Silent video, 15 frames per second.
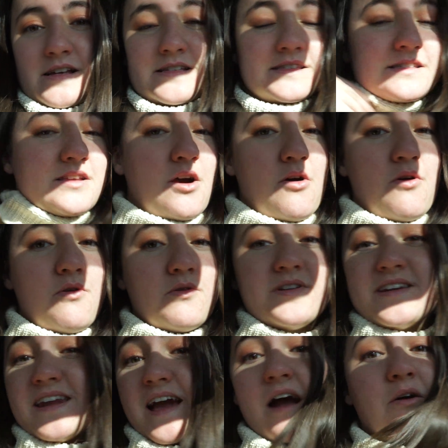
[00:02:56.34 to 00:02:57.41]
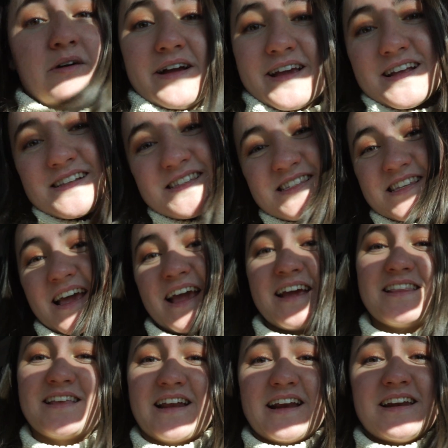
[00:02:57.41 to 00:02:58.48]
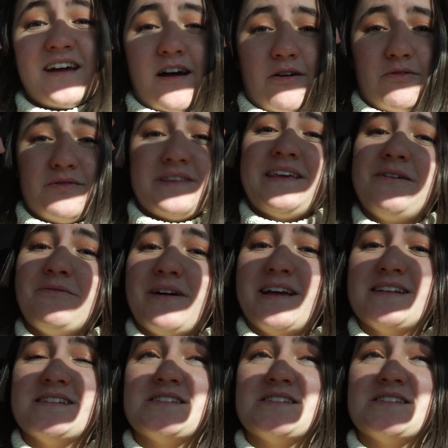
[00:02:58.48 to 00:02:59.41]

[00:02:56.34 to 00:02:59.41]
So now I can say that I not only went